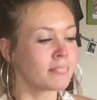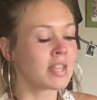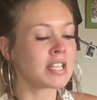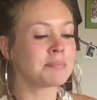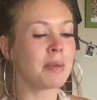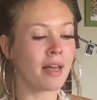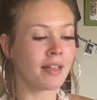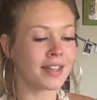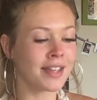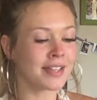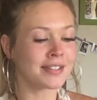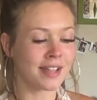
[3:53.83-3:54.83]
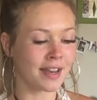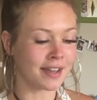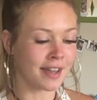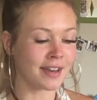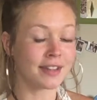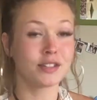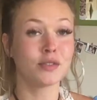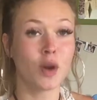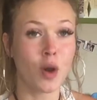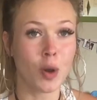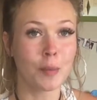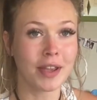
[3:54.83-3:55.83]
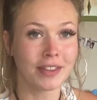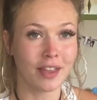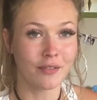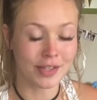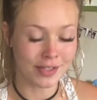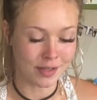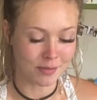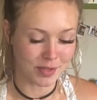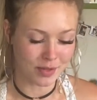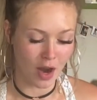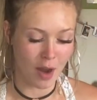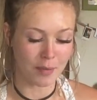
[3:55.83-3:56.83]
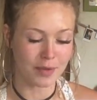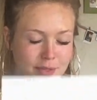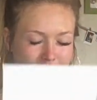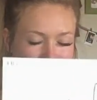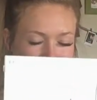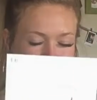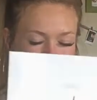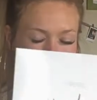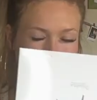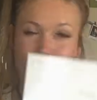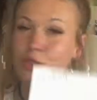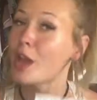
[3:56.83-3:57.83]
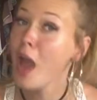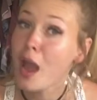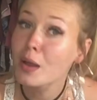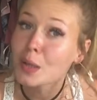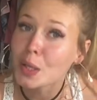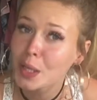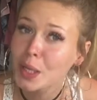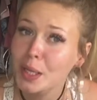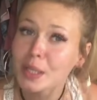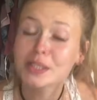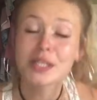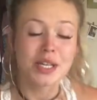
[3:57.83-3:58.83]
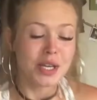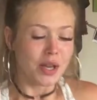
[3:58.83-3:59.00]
This palette is dedicated to all my loving subscribers. XO Jacqueline.